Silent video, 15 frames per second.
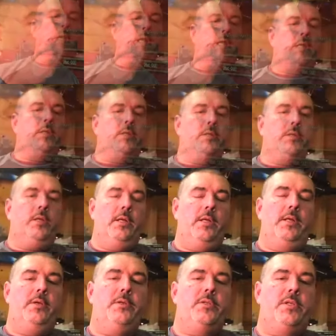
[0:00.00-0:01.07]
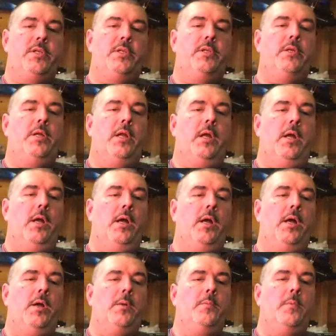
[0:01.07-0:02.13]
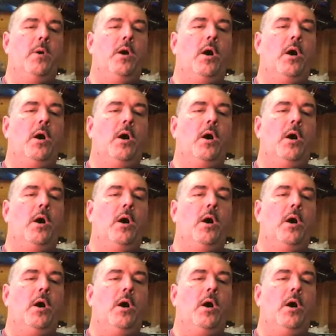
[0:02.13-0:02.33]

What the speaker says: In conclusion, I